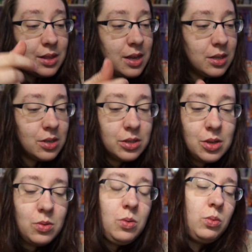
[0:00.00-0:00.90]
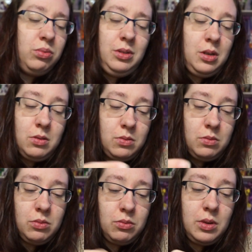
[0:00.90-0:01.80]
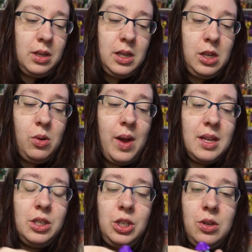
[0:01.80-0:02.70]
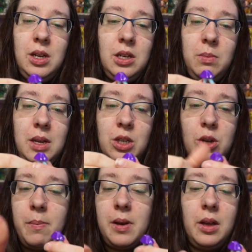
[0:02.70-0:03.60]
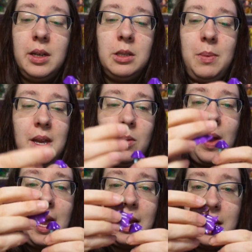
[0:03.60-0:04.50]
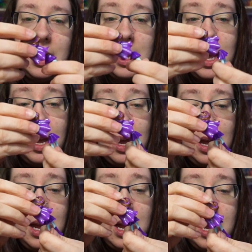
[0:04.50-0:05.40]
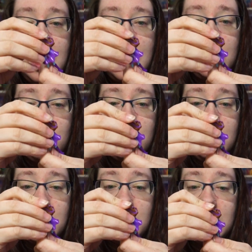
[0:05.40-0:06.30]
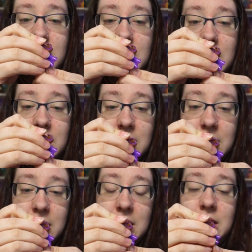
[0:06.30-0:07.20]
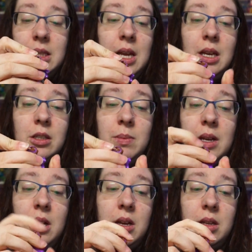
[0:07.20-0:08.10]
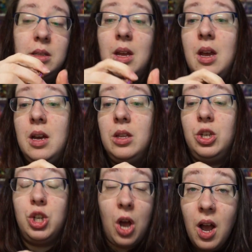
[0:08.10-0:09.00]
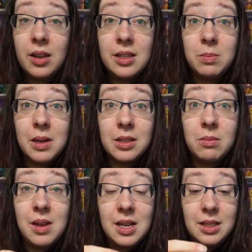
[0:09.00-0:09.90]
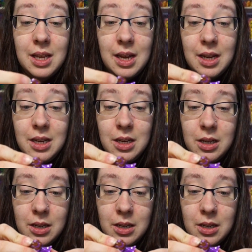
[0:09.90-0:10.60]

These are so cool. You know, really, US, you need to be jumping on this bandwagon. And you seriously need to get these things because chocolate smells amazing.